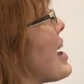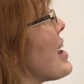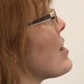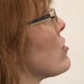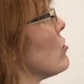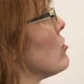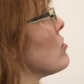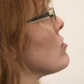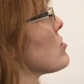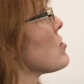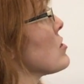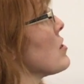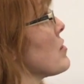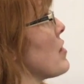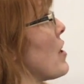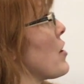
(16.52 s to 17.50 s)
angles
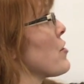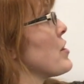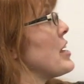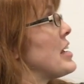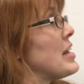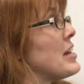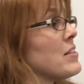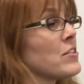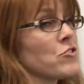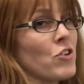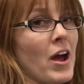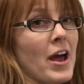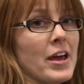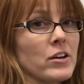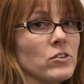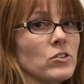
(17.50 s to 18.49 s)
that are in the
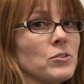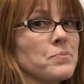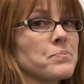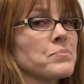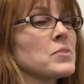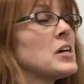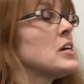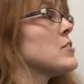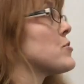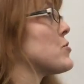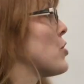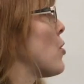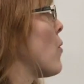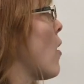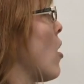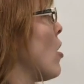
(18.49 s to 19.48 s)
triangle.
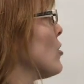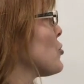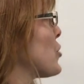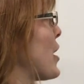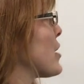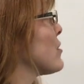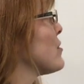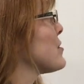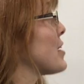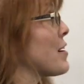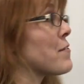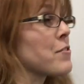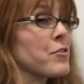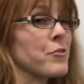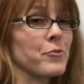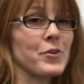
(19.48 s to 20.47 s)
So all triangles
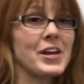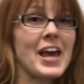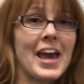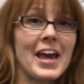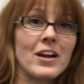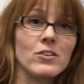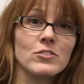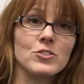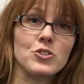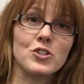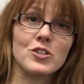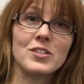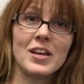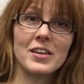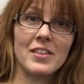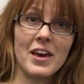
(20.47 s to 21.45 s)
have three angles,
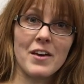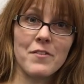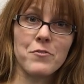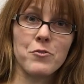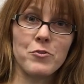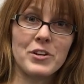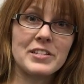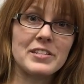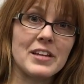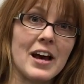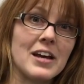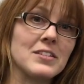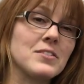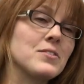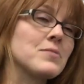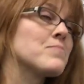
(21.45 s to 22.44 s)
just like they have three
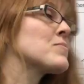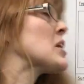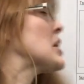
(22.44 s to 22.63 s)
sides.